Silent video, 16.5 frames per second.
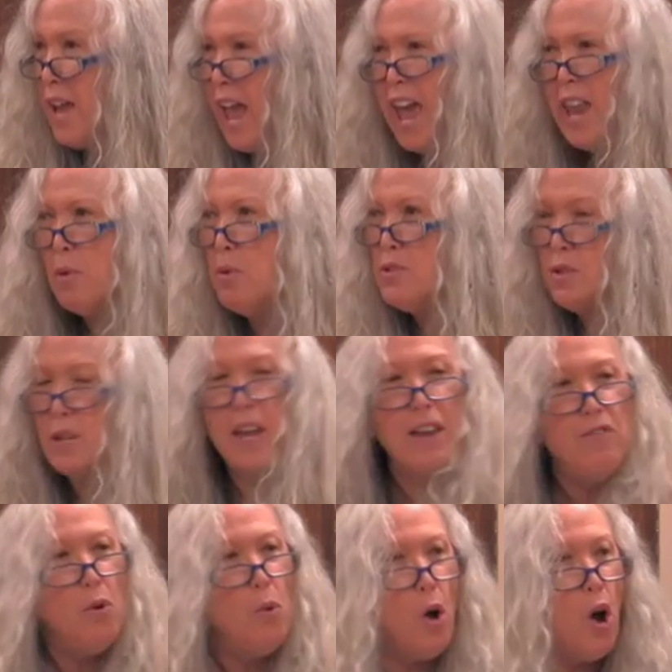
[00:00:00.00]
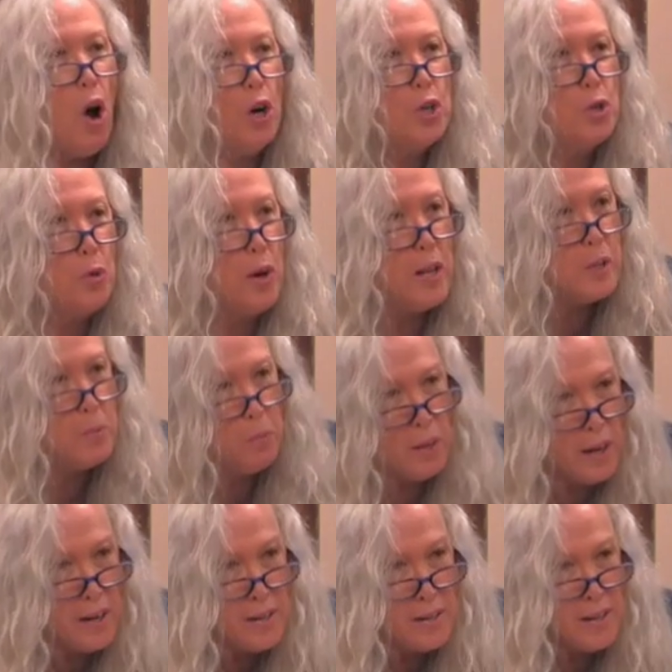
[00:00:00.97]
and gave you a heart
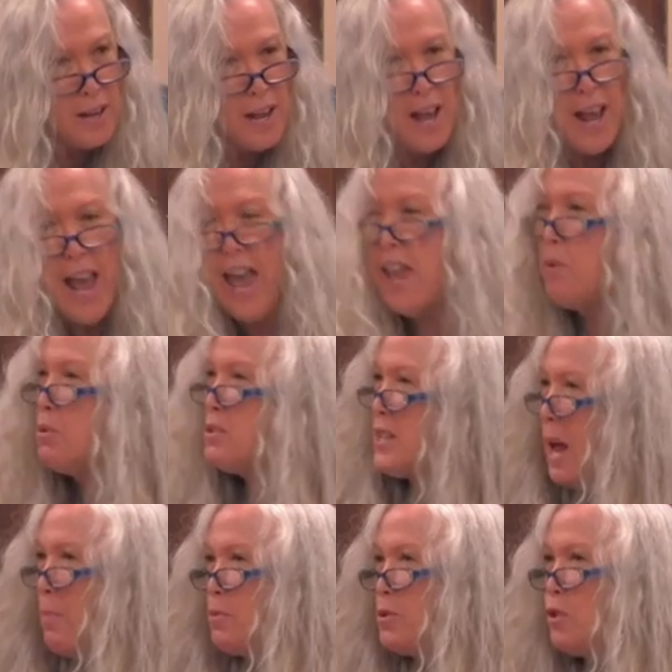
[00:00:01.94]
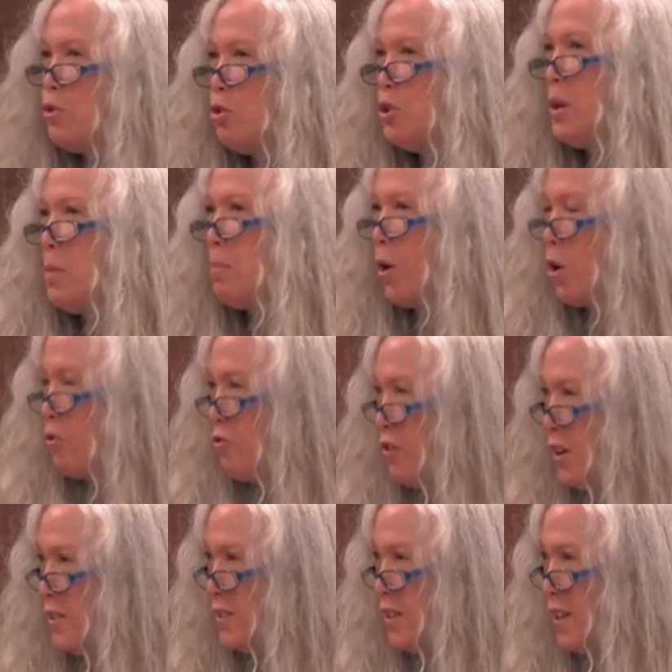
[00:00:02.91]
transplant, and it was absolutely
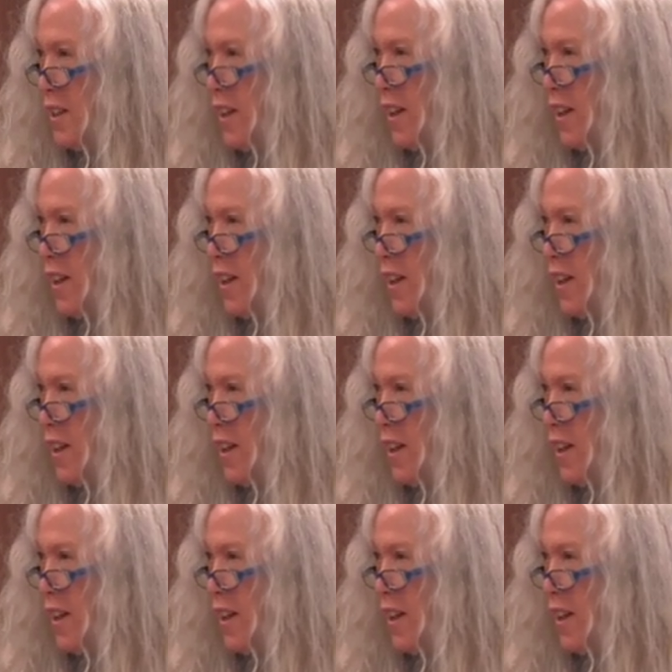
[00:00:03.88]
perfect,